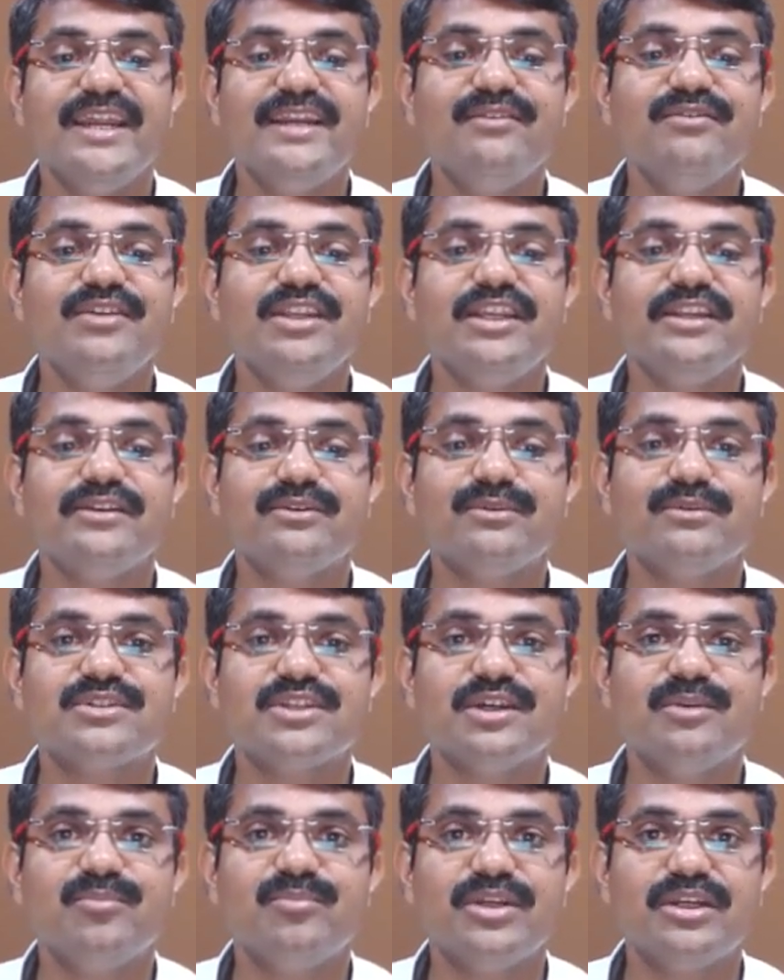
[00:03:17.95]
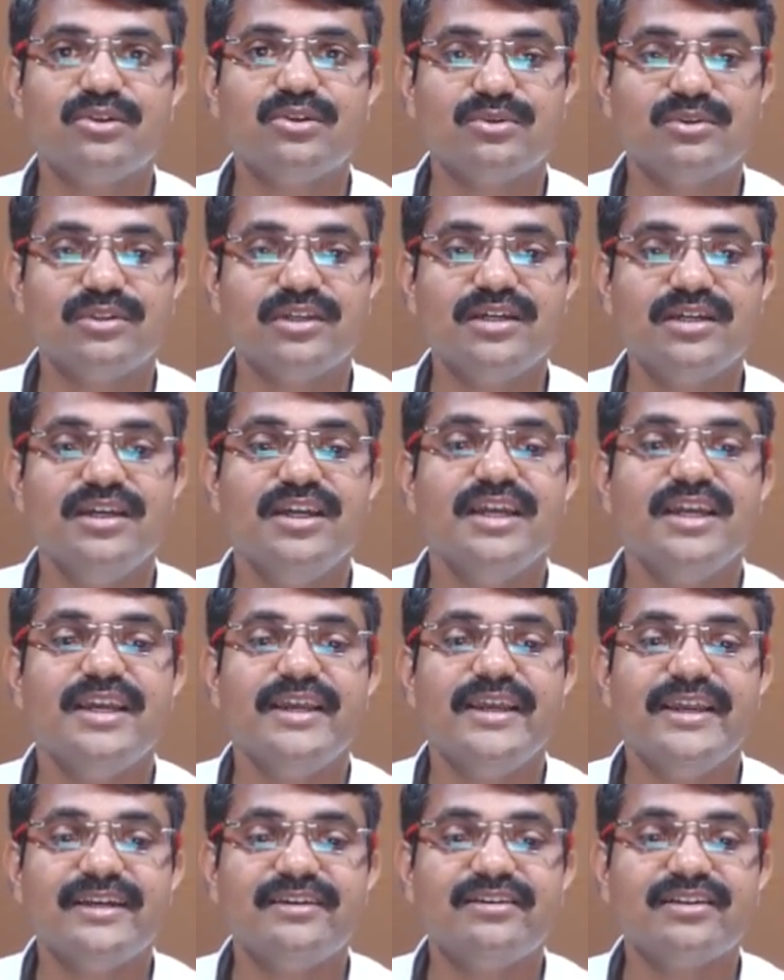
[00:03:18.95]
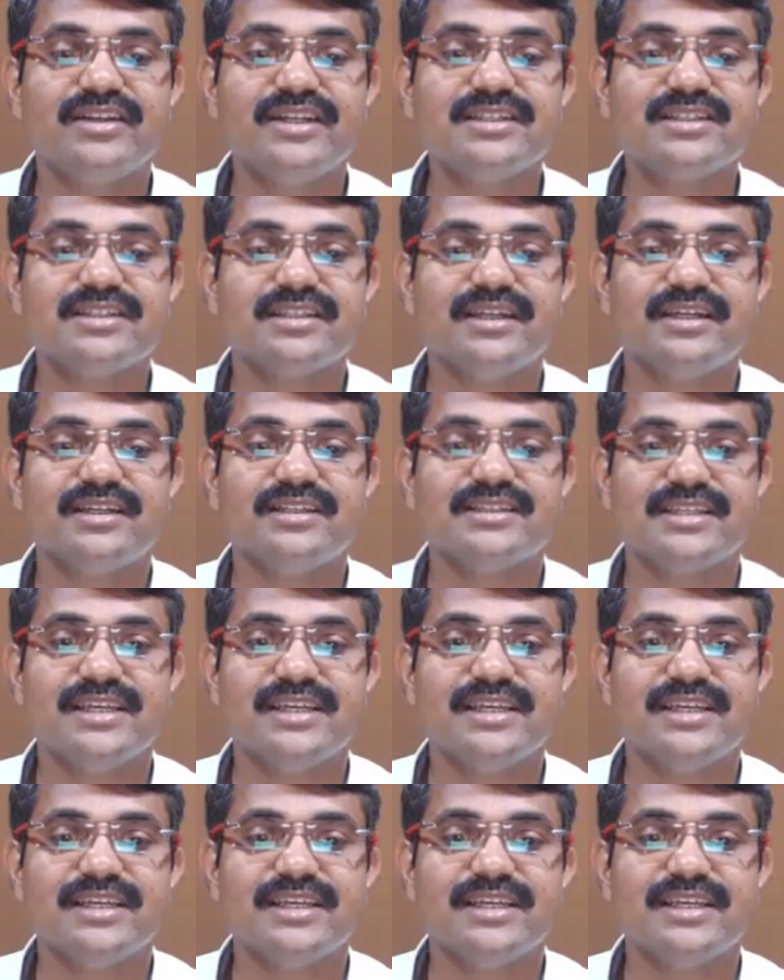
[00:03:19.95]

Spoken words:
and we need to jump it to the address,